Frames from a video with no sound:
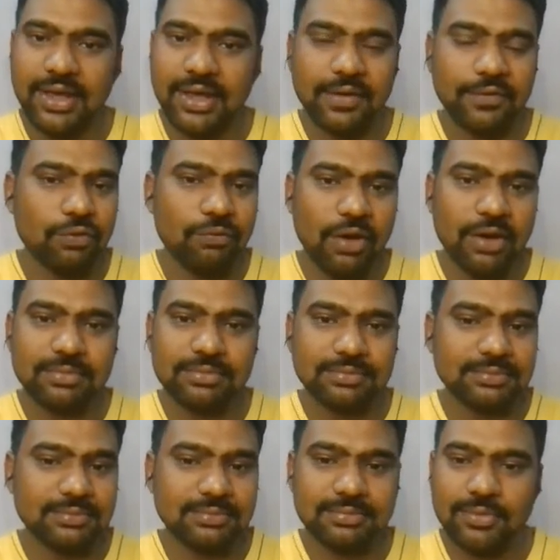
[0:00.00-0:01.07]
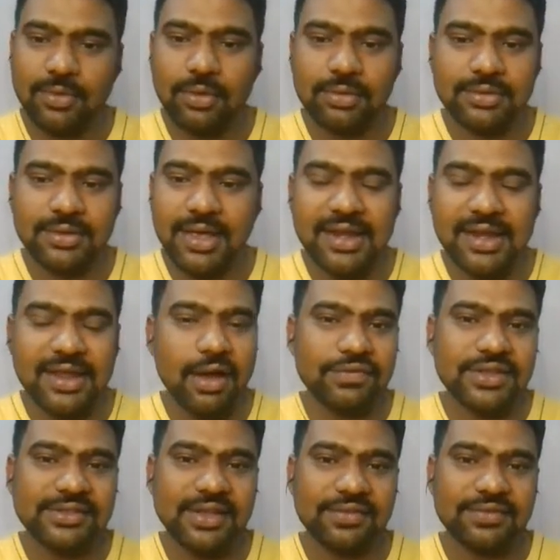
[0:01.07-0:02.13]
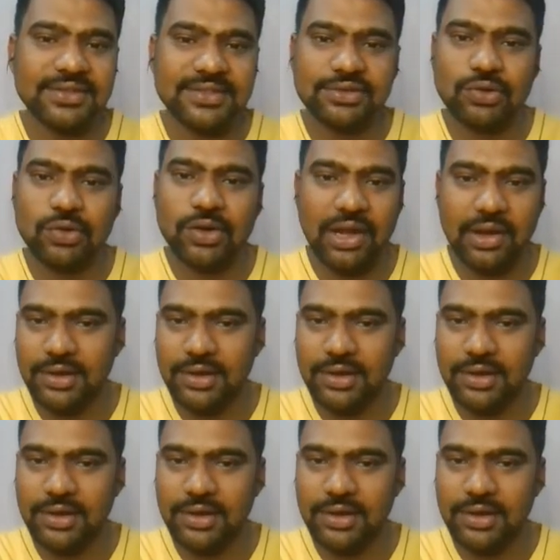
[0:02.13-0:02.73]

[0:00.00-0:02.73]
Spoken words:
like if you want any of these services, you